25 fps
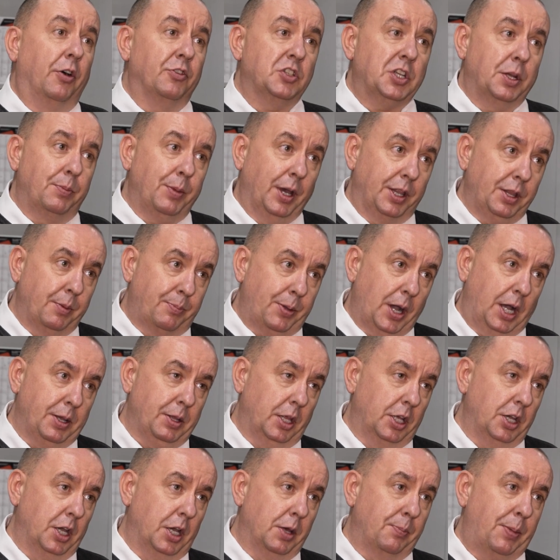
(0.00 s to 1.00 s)
obviously make the pa
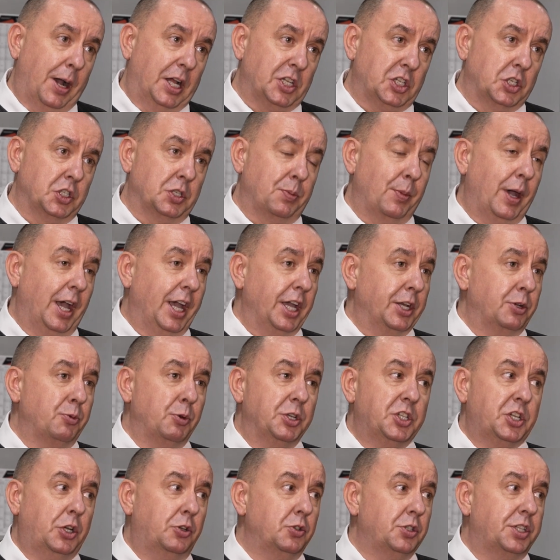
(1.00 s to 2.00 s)
uh, patterns made,
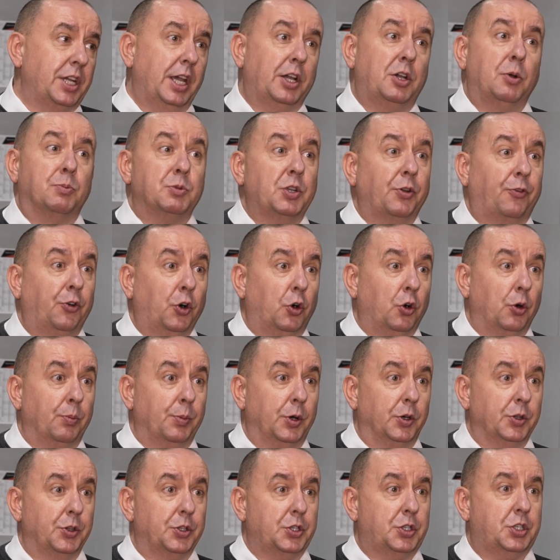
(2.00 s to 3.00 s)
which could take up to four
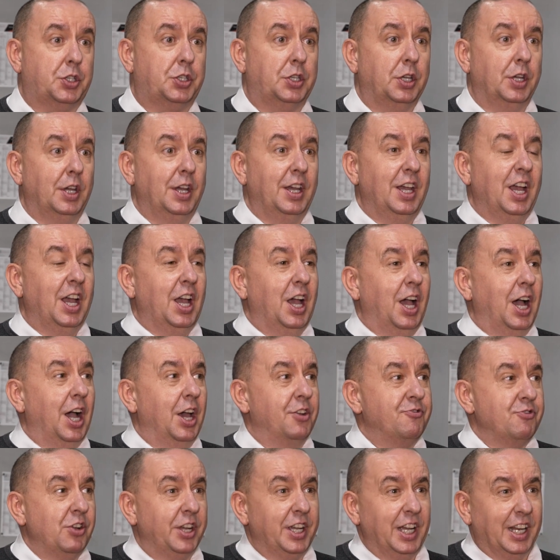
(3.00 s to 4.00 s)
months.
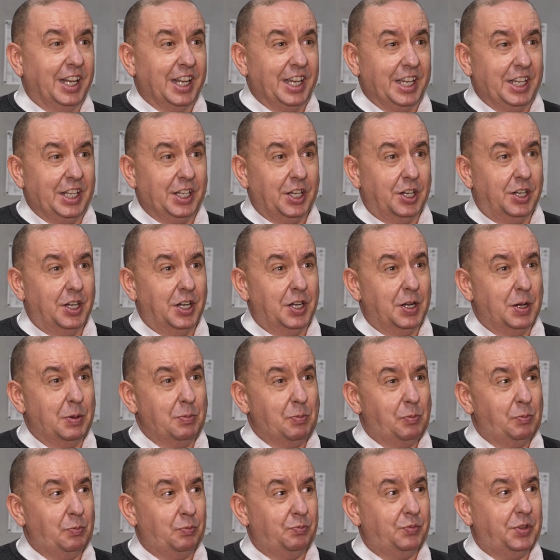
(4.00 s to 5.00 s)
And really,
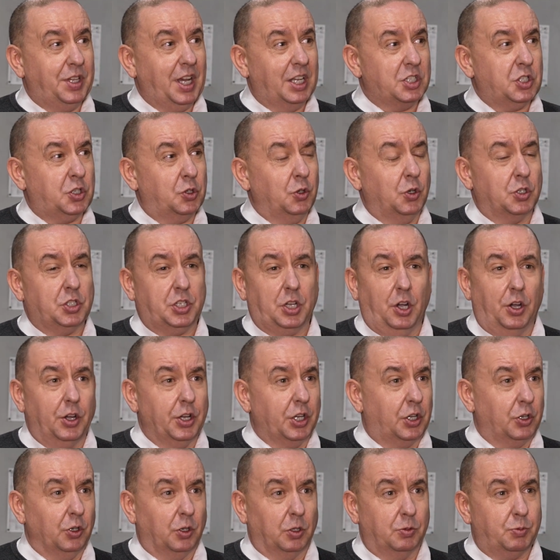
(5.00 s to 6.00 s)
um, that sort of
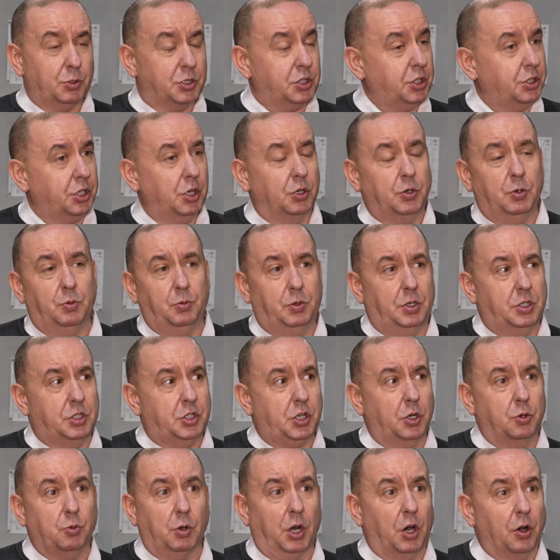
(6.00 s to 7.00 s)
cycle is too
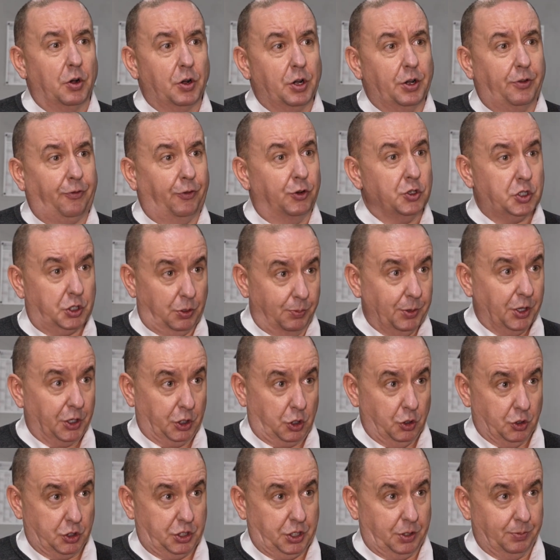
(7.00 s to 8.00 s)
too long for some of the
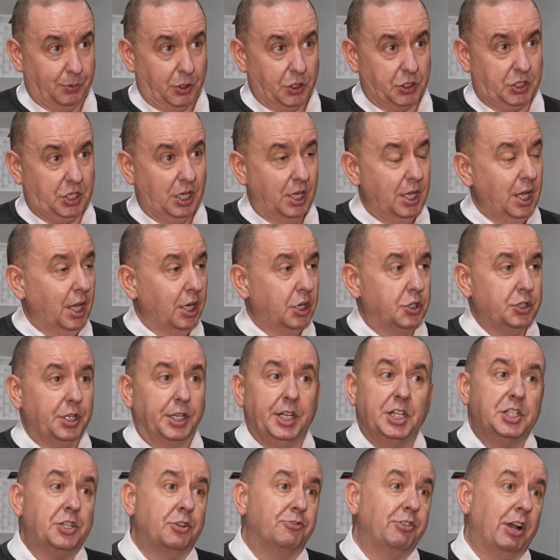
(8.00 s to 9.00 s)
customers, because they
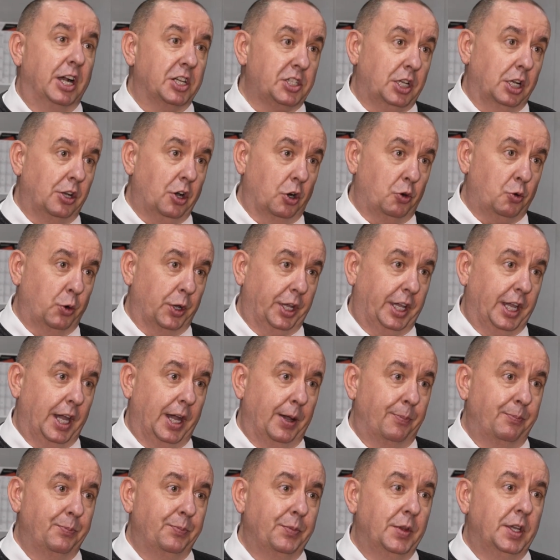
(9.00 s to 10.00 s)
need to react a lot quicker.
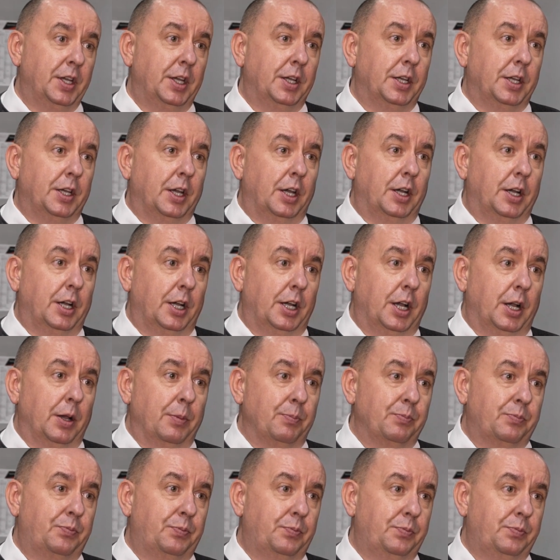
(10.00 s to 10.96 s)
Um,